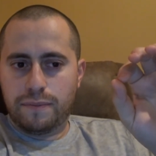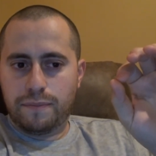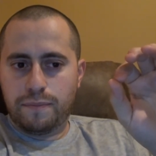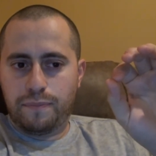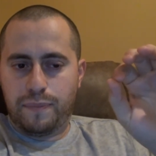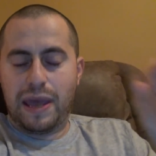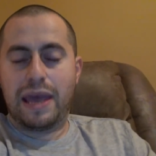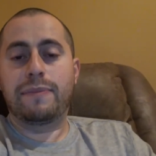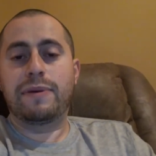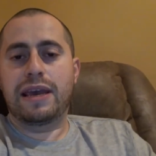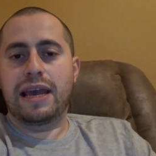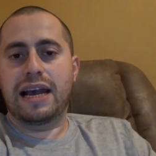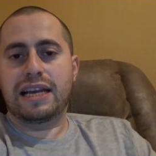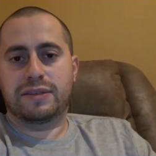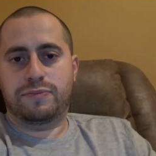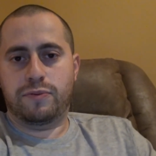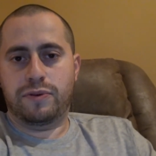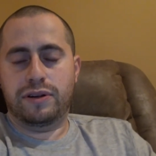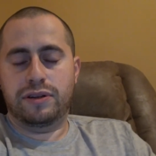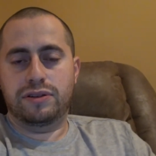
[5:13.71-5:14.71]
baby
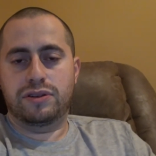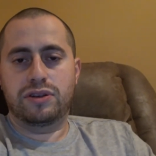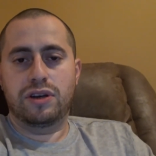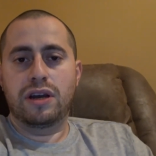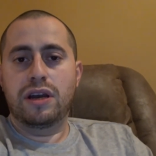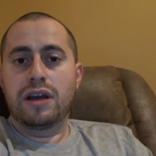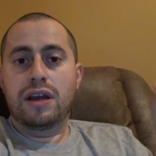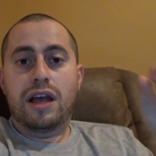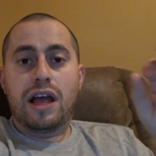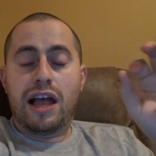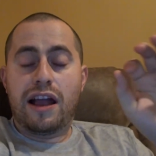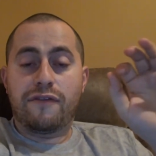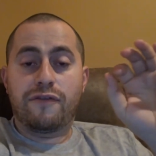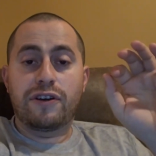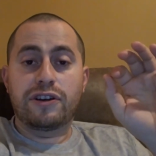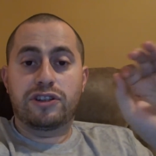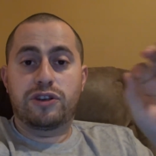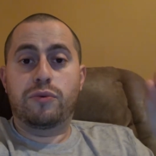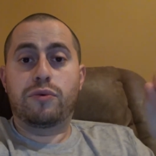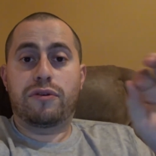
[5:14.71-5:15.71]
aspirins
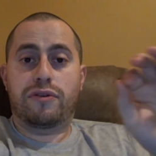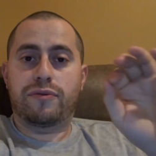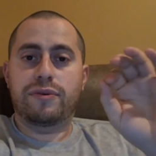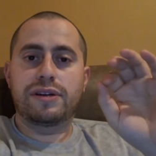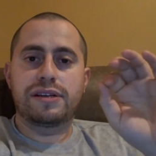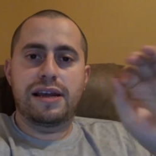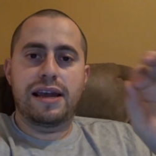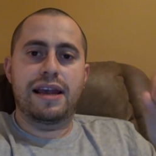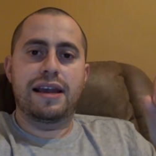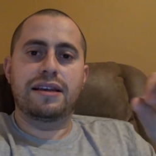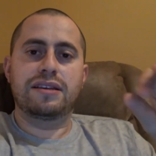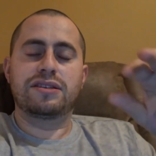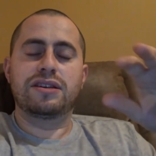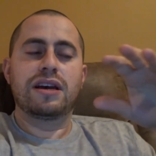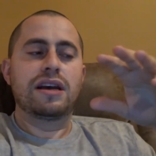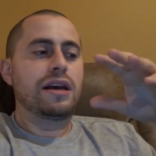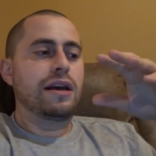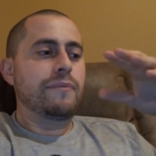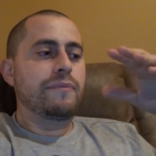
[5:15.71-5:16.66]
every 2 or 3 days,